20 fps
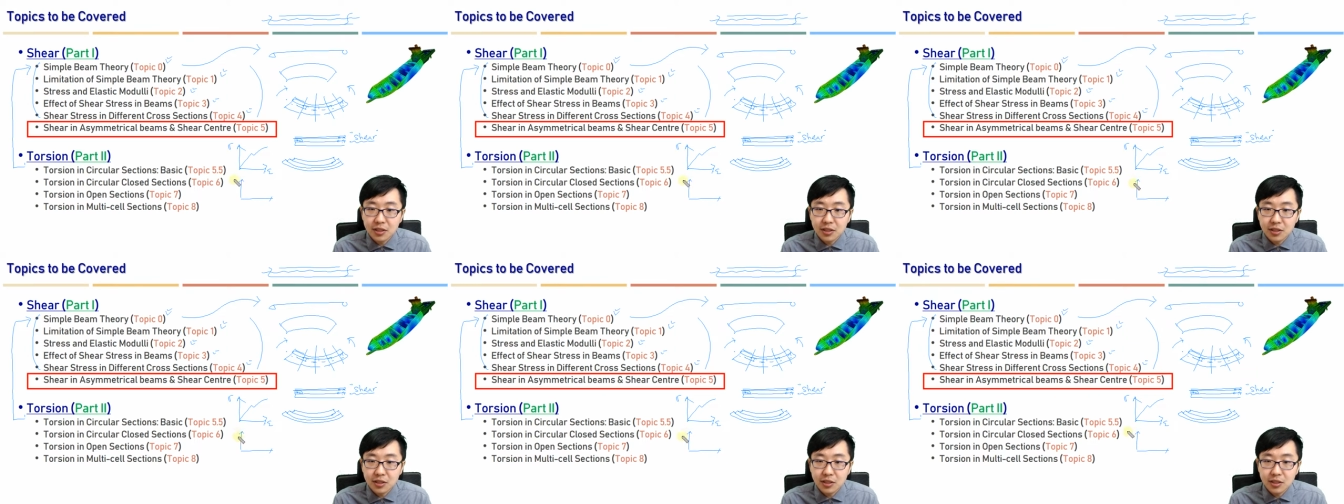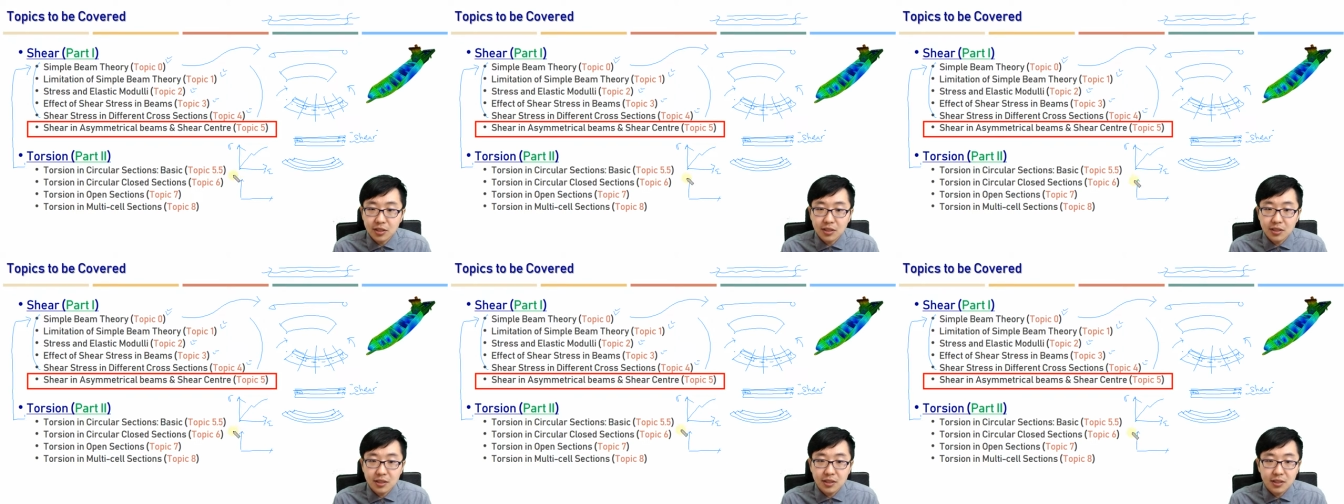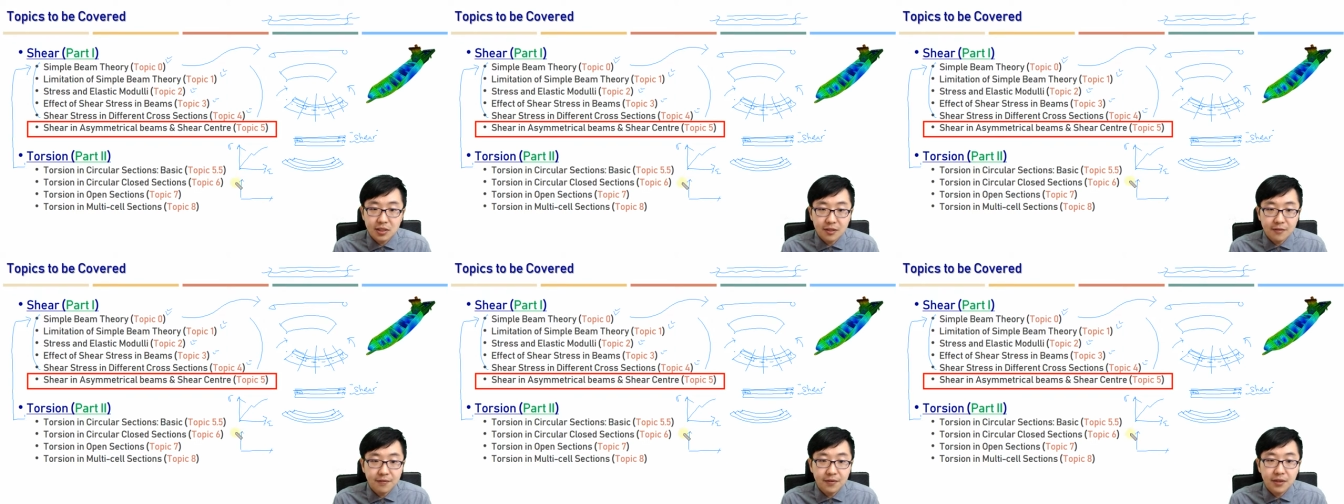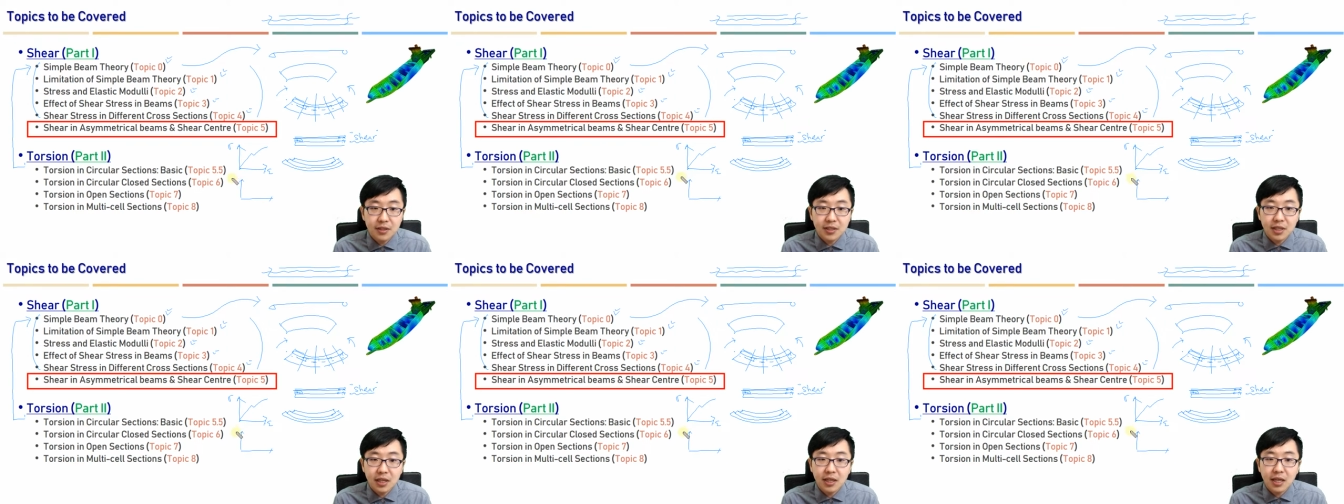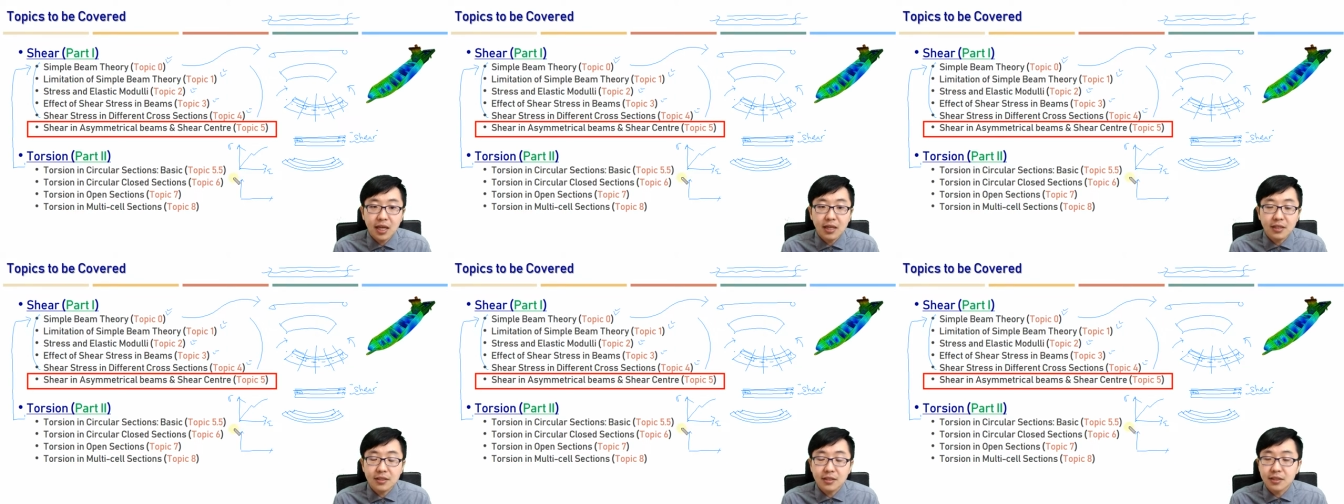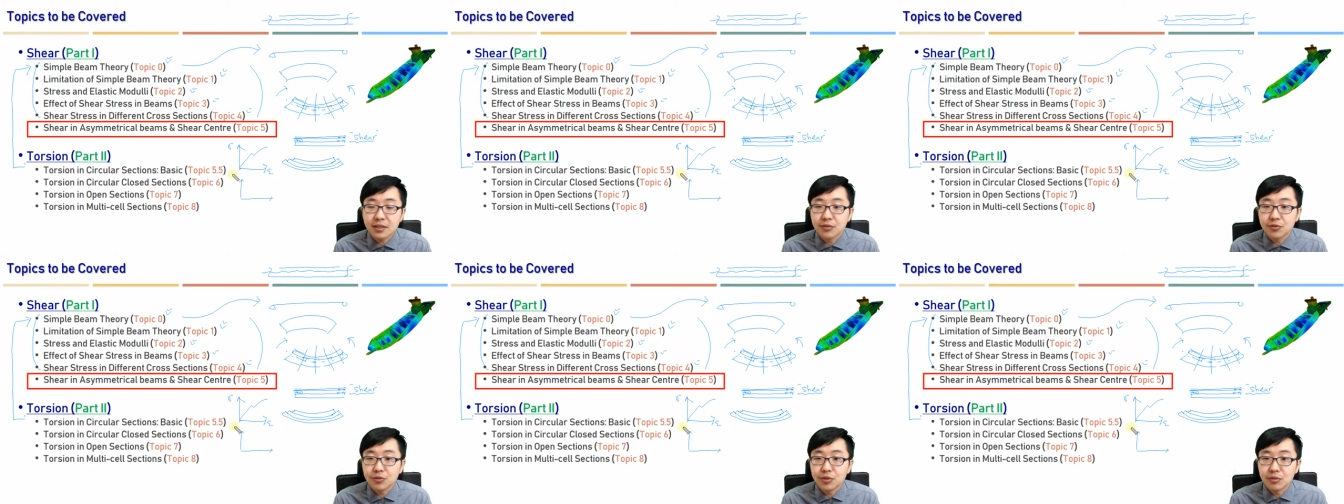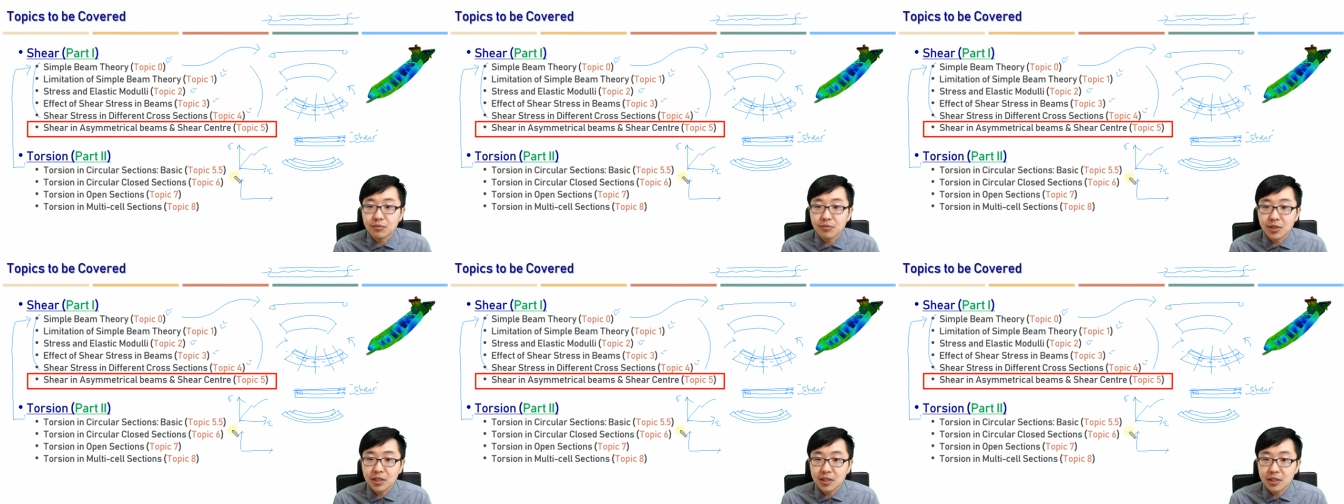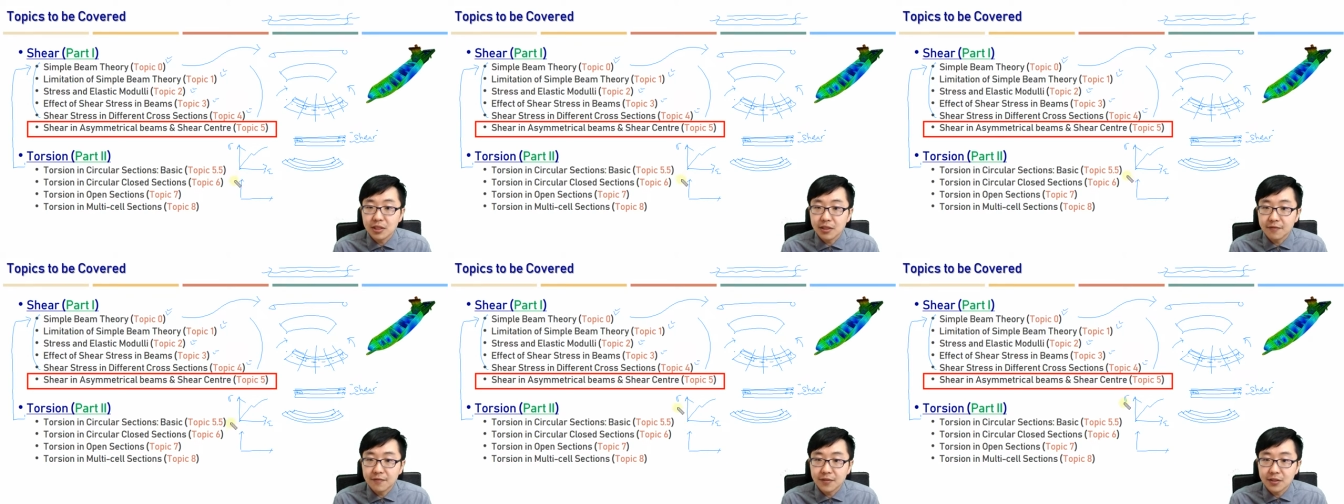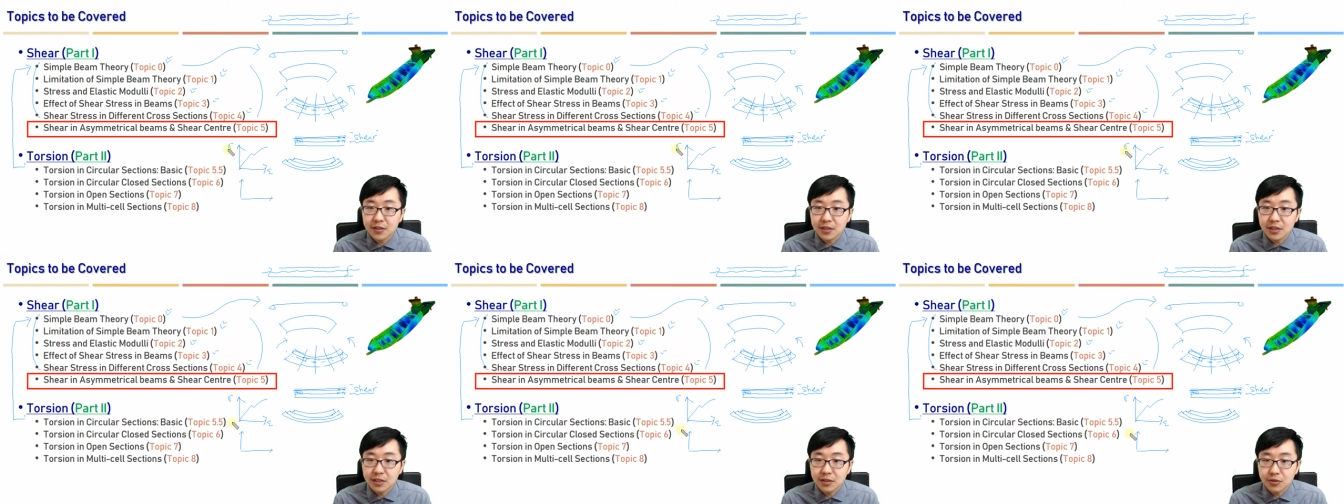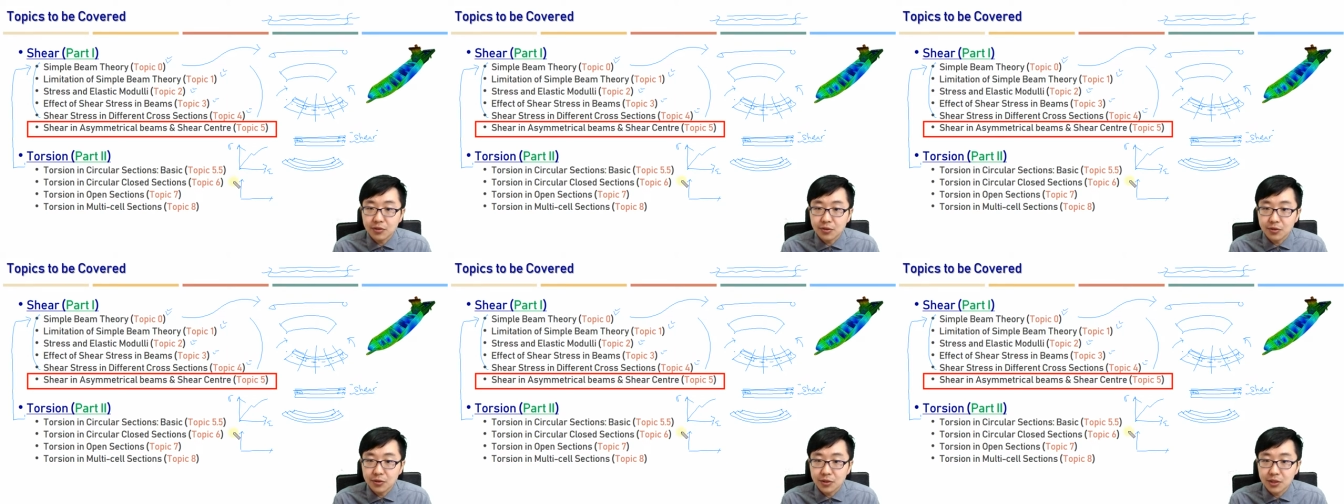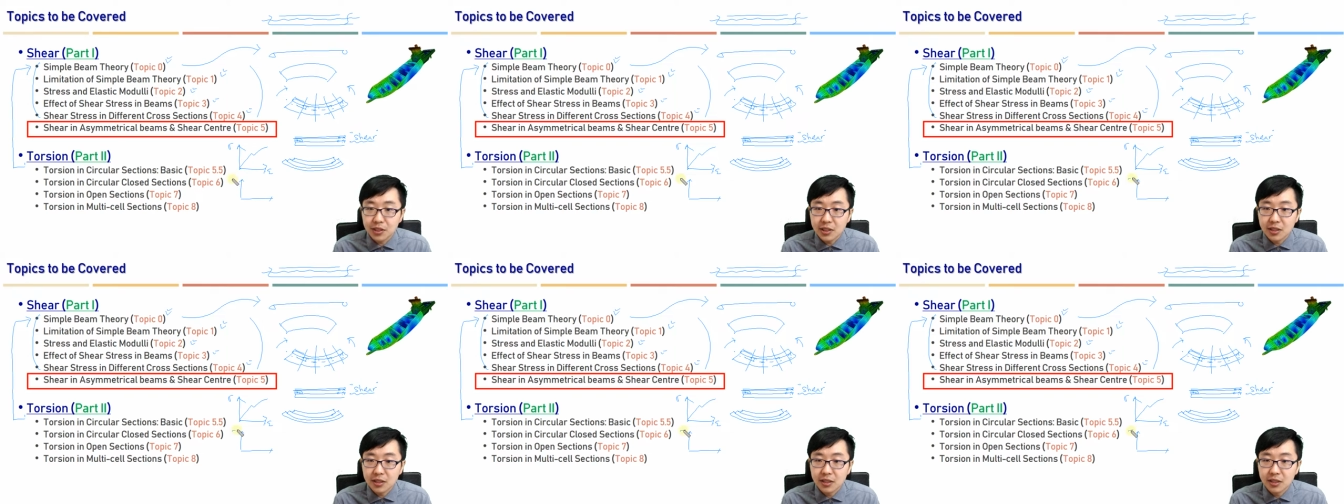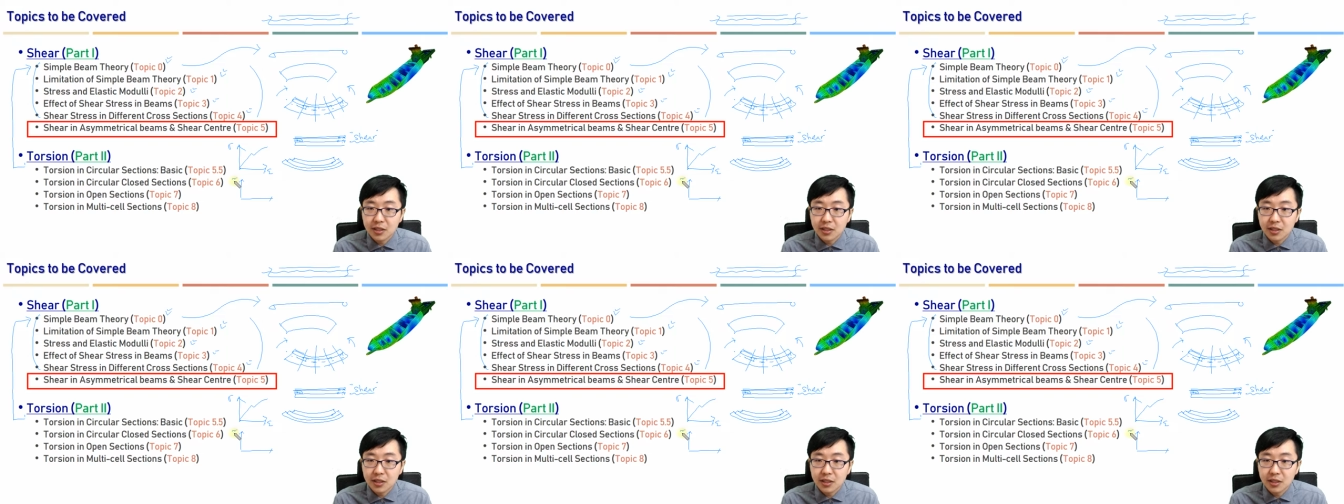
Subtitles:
this vertical axis will be converted to the